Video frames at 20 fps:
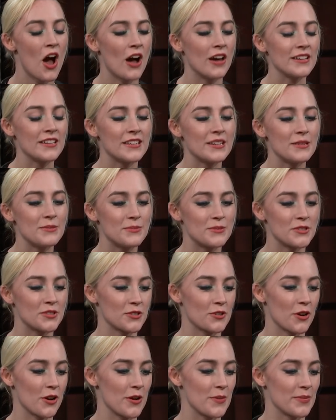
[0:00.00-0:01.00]
I keep
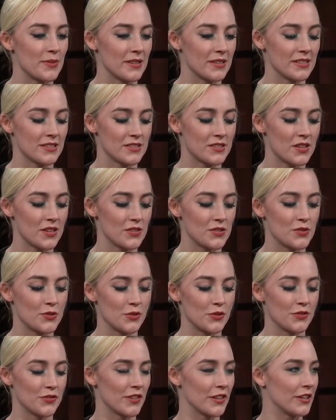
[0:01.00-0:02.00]
describing it as, as
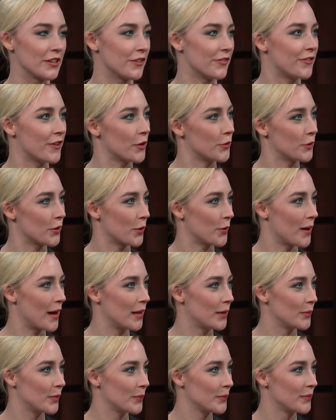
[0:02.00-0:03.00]
sort of like a photo
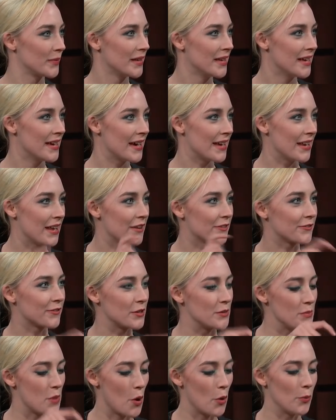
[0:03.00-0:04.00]
album, and
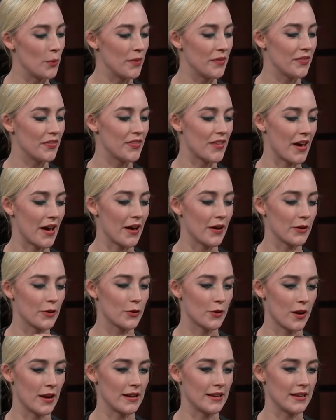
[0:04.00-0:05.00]
every moment that
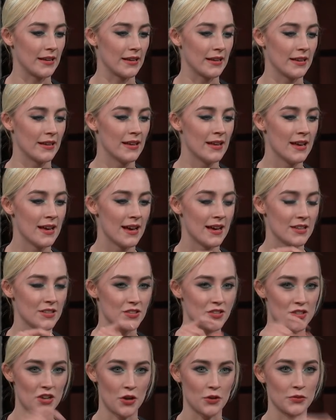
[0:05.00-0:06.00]
Greta
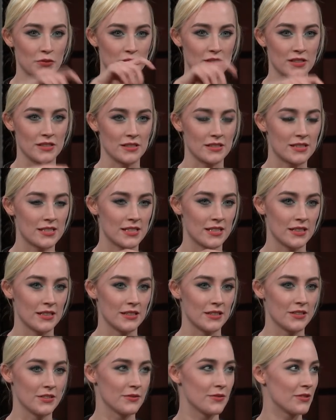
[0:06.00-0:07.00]
has chosen to,
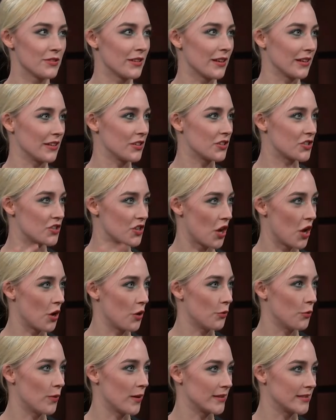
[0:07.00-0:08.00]
like,
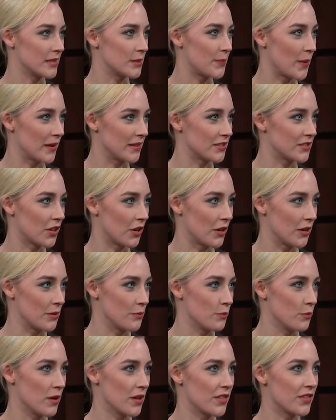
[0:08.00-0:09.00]
show and spend
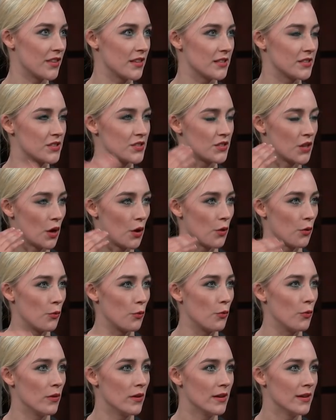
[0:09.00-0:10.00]
time with is
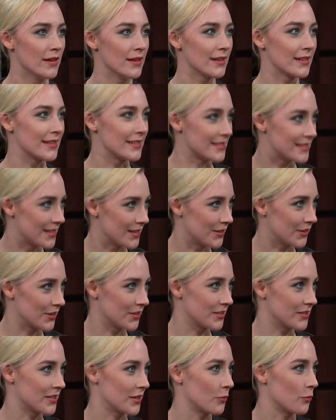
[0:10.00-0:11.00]
so
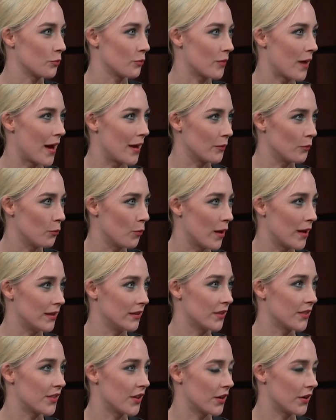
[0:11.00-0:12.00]
considered and, and
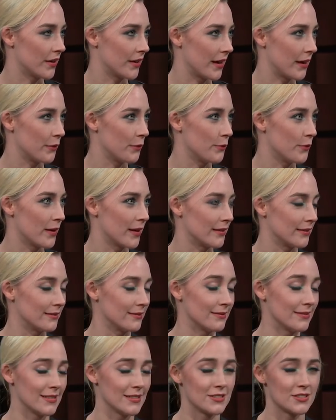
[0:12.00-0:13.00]
well thought out,
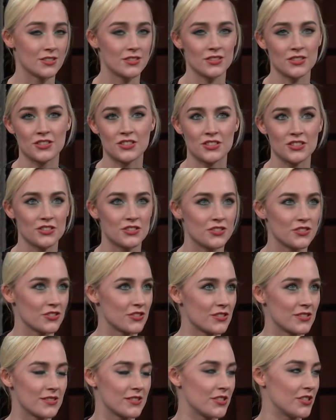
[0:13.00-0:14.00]
and it's she's
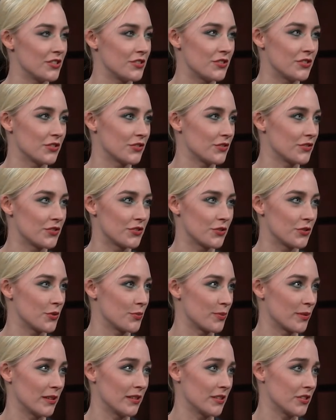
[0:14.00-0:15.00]
just she's done such a
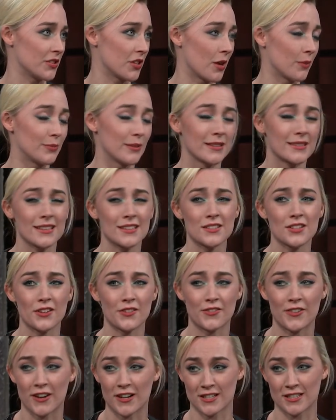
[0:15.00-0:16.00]
brilliant job. Like, that's her
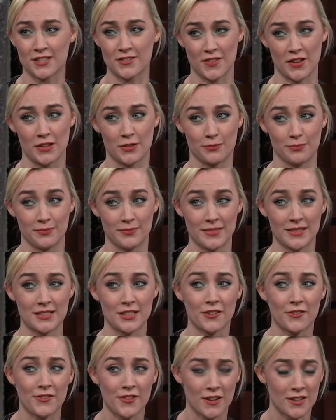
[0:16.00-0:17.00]
first film. It's
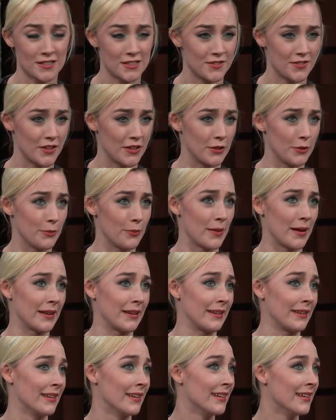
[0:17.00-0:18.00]
her first film,
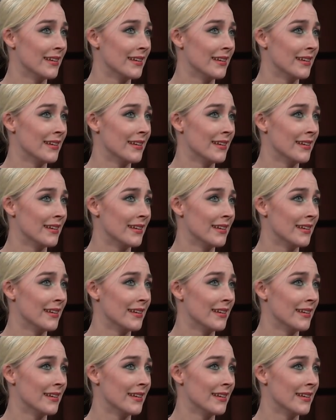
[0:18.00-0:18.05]
and